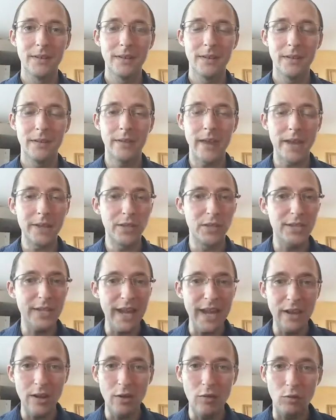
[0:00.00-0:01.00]
that just
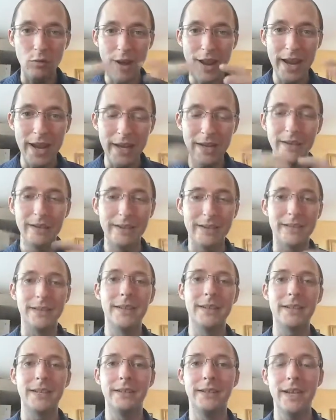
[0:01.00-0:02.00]
ingrains
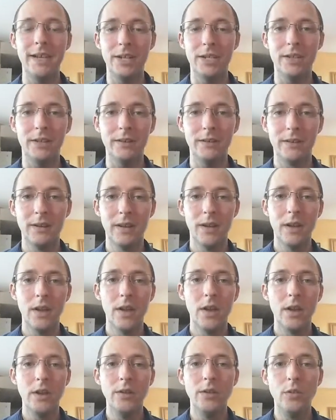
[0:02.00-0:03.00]
this addiction.
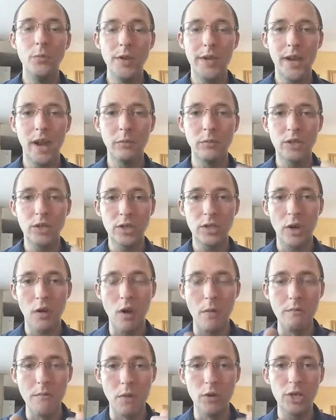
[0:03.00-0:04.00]
You become so
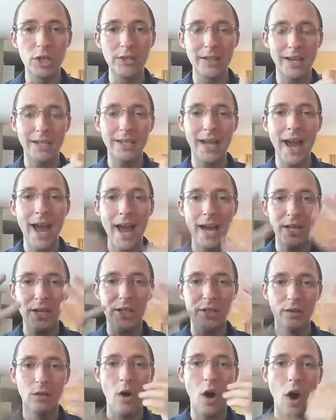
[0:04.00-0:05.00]
emotionally
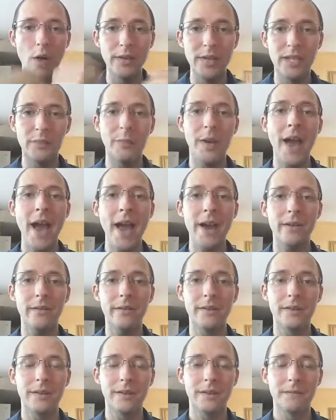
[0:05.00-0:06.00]
attached to all these
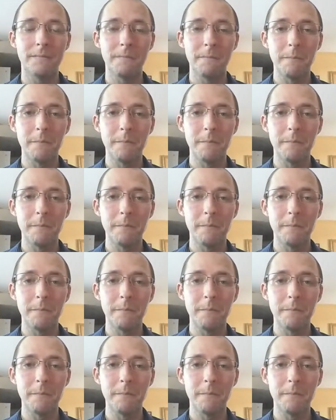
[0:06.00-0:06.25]
patterns